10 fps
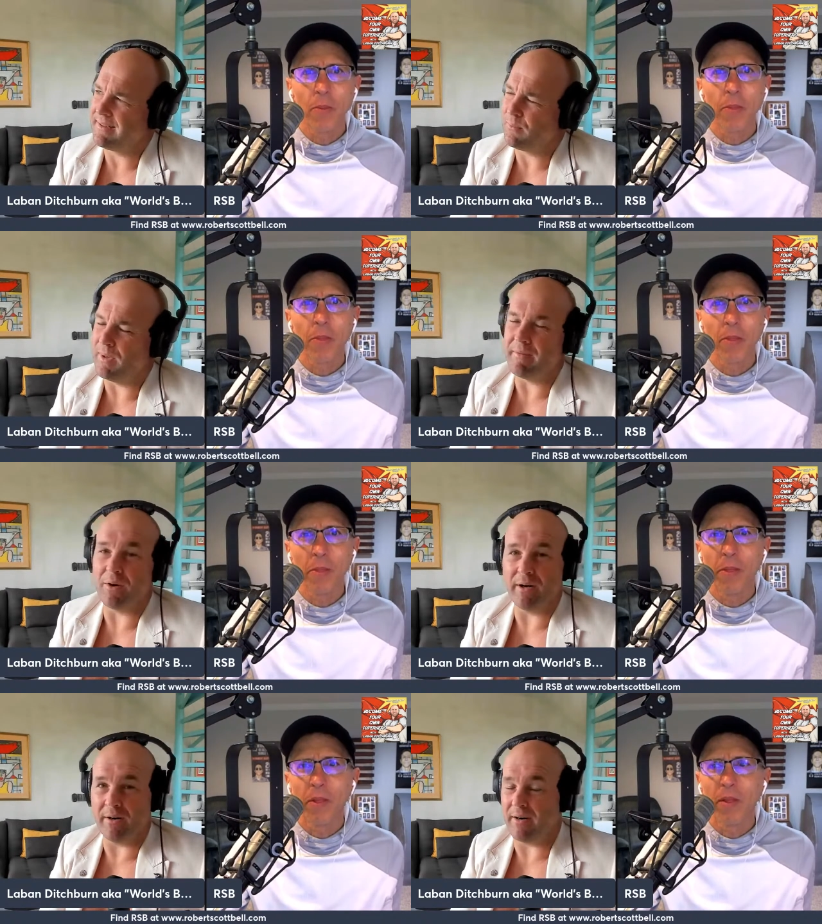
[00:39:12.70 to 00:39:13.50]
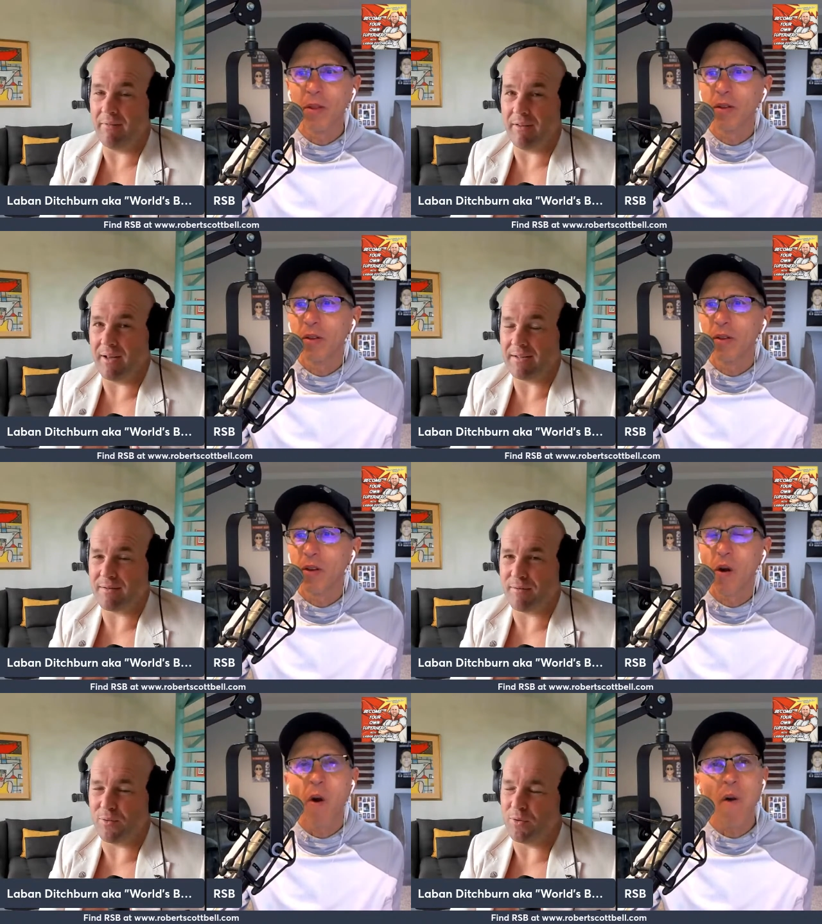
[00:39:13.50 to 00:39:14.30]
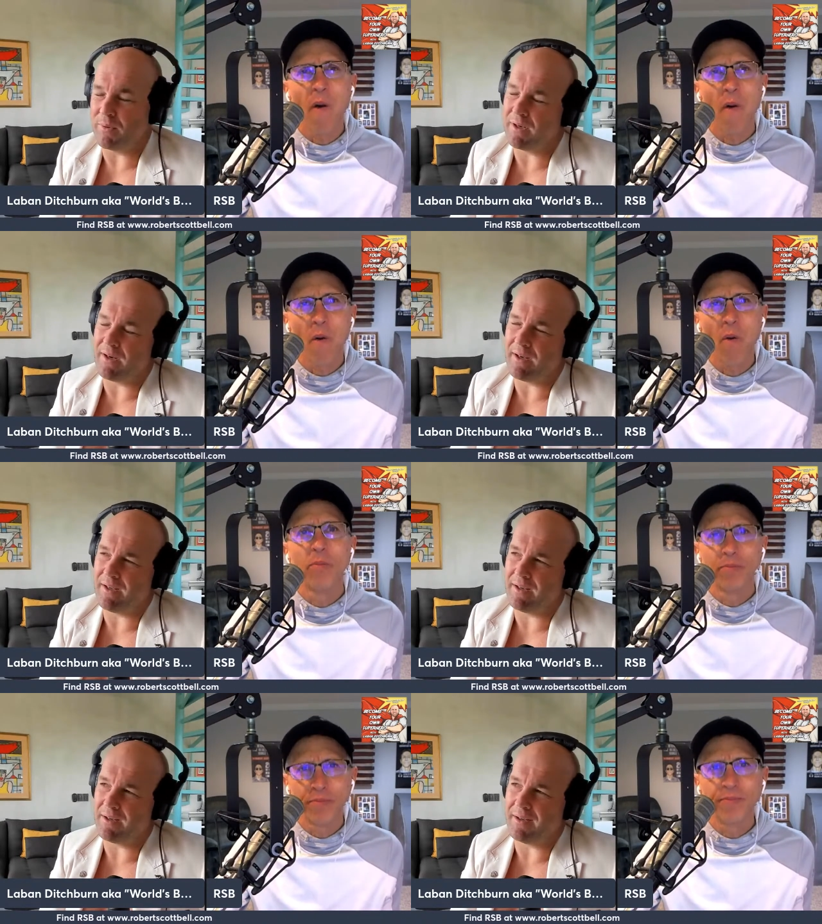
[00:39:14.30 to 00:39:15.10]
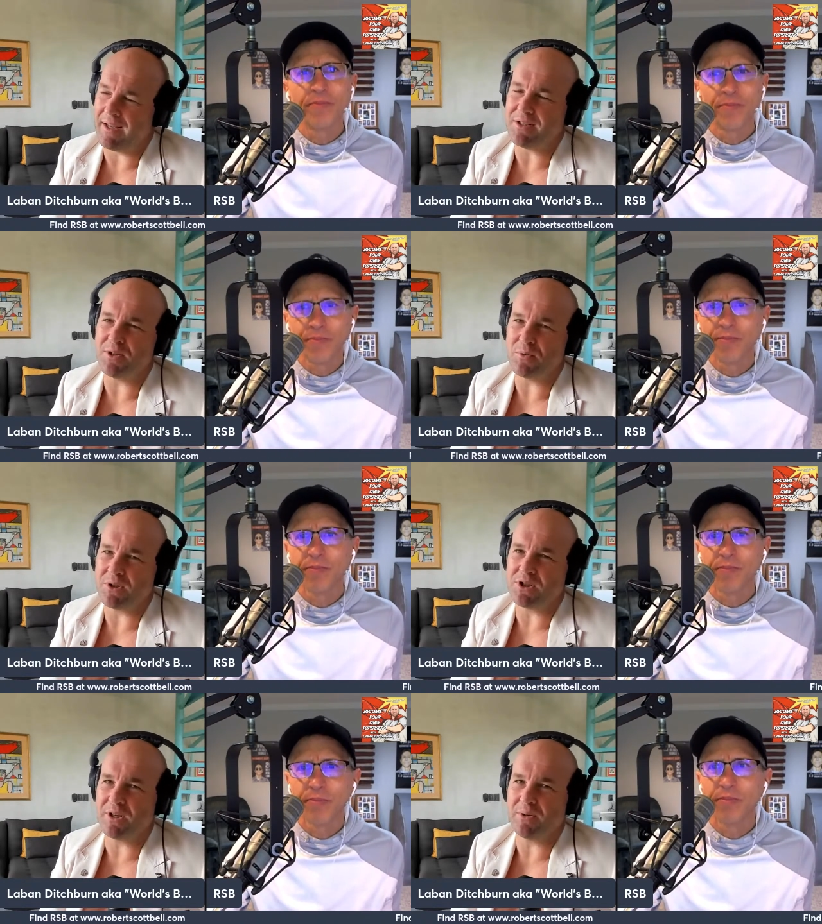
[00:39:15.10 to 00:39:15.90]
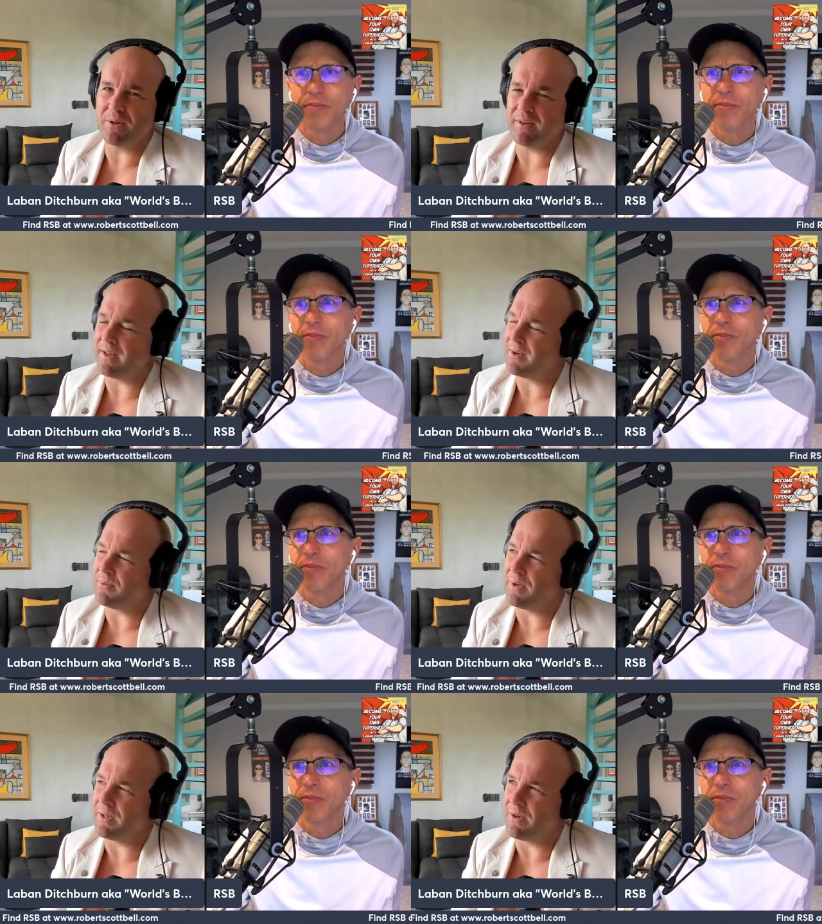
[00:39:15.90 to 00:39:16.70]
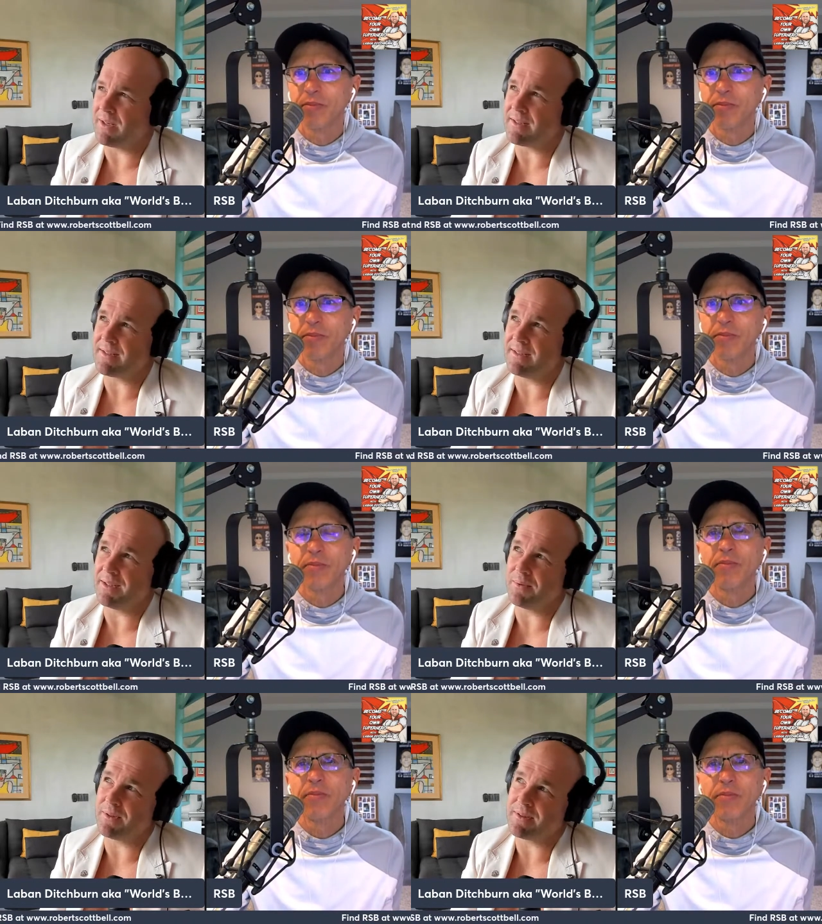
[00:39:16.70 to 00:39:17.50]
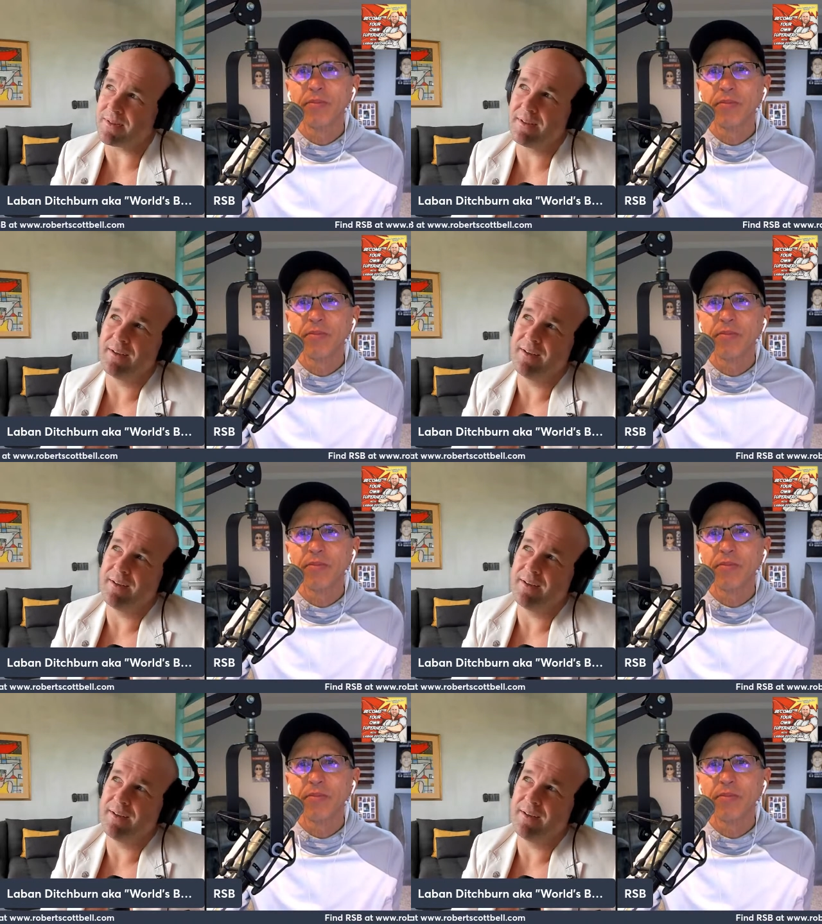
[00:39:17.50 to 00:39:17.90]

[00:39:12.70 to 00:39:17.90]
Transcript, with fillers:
Speaker 1: one that I don't have the answer for. But I, you know, as you were sharing that, I realised that there was